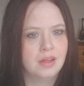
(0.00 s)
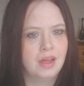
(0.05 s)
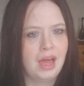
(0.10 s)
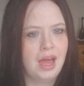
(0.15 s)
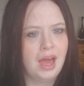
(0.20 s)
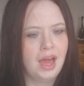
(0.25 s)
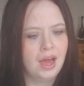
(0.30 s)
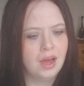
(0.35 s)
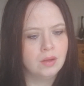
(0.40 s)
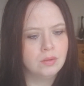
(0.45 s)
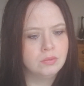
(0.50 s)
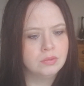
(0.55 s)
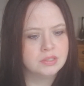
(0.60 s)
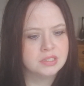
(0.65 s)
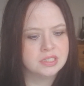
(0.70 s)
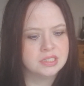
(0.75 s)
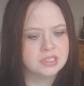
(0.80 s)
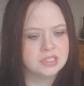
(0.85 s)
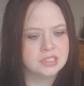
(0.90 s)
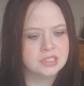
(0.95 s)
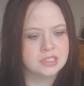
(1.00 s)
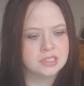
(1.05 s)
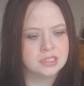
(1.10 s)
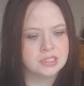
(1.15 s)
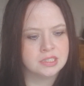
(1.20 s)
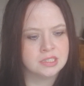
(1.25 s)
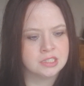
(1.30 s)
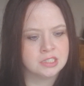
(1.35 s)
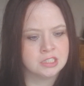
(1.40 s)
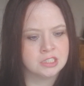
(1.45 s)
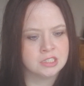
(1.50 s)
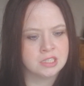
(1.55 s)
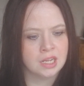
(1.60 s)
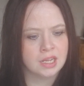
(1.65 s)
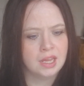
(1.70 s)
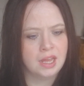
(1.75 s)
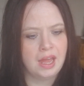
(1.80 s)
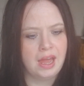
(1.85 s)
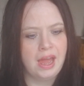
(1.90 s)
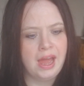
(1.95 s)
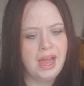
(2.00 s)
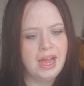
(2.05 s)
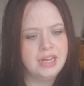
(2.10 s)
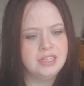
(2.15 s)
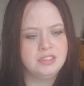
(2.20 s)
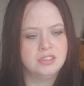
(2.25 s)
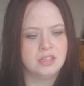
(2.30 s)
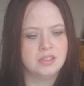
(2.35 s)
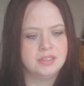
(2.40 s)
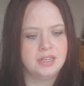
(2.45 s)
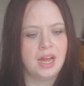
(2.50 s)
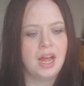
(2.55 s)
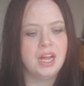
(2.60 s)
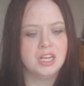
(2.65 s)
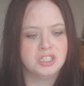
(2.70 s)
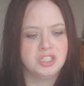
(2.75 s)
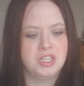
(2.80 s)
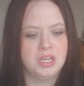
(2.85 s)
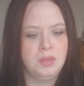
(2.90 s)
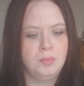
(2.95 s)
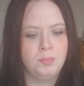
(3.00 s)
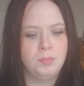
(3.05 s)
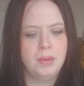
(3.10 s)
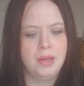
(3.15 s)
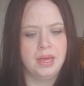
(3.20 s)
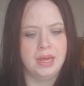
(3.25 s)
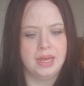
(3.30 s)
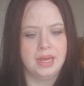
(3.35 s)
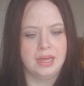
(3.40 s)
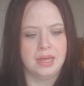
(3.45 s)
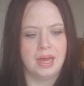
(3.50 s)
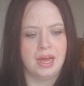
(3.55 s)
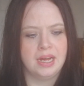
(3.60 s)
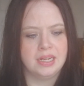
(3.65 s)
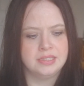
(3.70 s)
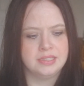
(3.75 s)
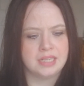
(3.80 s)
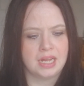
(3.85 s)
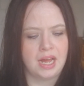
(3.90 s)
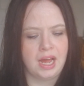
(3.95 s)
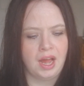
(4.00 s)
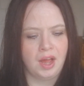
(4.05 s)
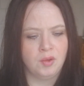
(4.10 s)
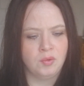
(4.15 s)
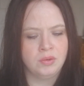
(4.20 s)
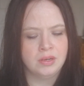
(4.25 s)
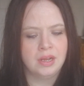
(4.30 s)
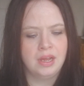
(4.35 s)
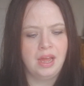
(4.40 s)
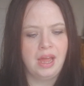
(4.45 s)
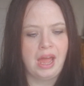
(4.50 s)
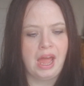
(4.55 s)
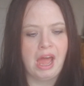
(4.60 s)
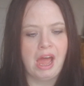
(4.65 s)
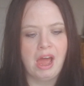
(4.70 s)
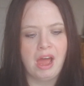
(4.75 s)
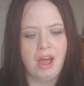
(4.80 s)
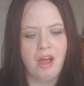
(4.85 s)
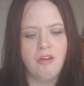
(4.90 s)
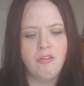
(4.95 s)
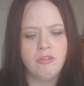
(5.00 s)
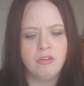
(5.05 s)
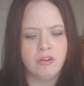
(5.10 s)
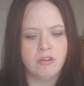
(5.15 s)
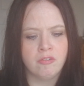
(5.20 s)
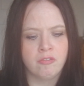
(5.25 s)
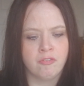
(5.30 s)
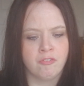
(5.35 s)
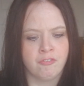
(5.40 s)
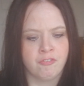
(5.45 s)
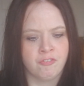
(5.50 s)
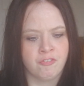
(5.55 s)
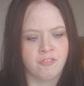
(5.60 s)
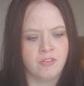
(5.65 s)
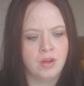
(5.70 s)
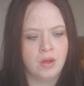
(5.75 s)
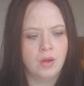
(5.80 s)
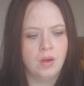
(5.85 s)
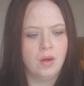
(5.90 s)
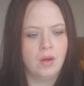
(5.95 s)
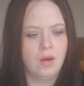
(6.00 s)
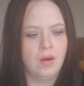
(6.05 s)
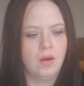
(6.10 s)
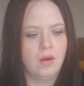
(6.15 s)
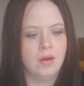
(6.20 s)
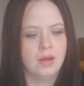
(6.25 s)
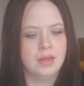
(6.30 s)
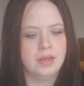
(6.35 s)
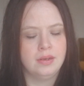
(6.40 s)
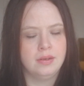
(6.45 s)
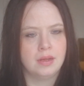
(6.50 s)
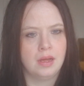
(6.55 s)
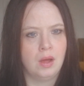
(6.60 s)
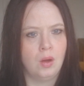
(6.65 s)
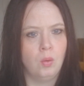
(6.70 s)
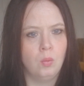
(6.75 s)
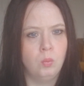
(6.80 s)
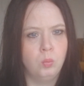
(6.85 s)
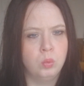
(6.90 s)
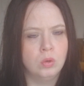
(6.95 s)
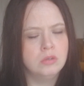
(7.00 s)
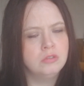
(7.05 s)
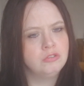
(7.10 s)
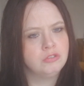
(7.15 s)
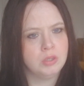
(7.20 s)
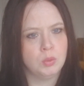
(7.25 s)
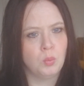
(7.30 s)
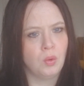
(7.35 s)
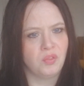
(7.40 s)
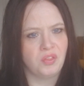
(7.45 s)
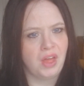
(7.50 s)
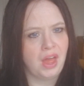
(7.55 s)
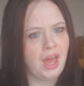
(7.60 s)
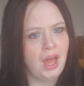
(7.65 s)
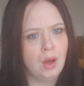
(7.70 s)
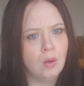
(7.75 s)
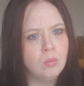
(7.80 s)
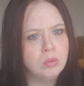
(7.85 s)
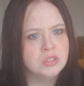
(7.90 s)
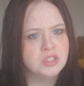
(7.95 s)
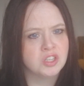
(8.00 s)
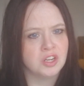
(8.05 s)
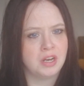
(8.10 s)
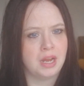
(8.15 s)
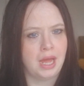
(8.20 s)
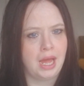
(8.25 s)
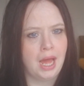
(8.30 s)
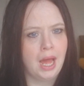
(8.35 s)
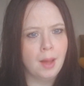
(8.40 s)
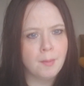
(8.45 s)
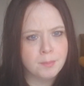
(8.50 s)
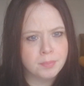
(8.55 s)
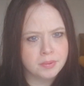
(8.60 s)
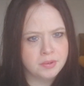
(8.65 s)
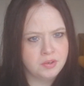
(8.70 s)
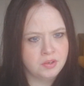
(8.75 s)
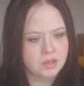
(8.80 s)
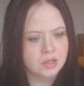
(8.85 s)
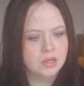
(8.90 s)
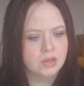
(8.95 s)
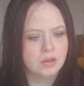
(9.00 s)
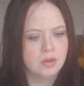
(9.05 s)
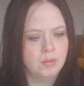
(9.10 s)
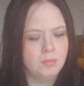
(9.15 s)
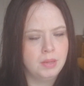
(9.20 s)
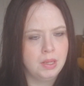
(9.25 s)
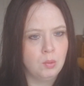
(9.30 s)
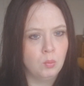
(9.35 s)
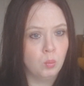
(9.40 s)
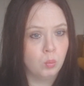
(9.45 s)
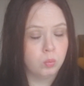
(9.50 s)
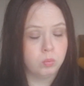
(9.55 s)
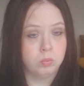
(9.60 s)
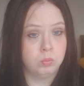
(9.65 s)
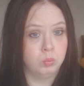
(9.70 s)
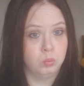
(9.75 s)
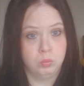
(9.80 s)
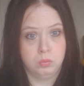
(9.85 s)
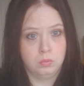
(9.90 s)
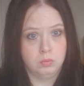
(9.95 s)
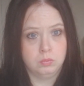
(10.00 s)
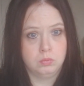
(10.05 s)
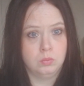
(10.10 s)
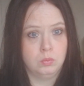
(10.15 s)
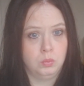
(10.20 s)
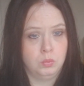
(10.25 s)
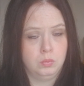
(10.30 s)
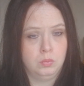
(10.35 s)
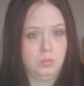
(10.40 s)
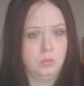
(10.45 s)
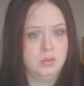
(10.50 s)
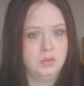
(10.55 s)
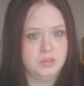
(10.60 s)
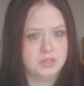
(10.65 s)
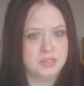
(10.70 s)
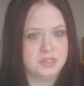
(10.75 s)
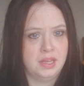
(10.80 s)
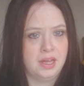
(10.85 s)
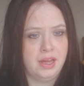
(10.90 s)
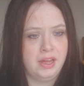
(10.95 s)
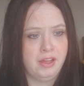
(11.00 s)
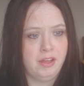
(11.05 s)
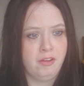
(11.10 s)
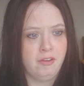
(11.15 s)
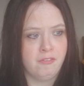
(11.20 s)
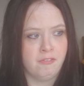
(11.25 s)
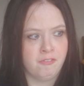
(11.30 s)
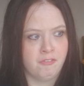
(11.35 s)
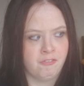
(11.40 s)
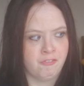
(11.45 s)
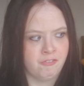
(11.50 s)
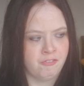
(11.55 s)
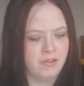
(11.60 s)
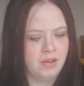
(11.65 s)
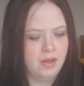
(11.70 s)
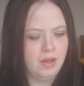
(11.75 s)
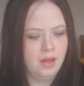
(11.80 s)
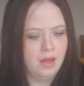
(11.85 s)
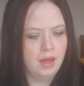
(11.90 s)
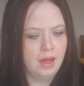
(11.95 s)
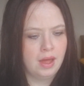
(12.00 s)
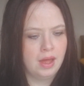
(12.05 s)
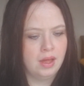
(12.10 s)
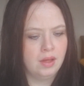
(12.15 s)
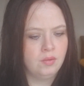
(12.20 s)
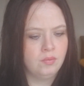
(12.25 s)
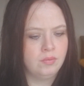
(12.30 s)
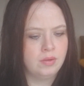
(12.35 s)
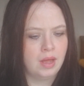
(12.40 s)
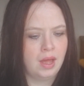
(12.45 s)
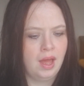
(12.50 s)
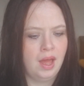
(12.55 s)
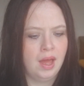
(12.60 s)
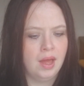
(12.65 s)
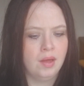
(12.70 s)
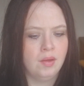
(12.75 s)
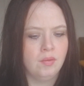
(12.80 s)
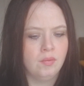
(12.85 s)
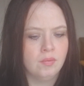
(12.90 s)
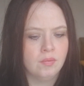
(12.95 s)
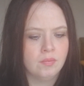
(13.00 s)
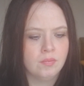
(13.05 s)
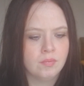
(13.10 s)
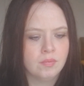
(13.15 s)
How scared I'd actually be, and how terrified, wondering what the hell was going to happen to me once they found out.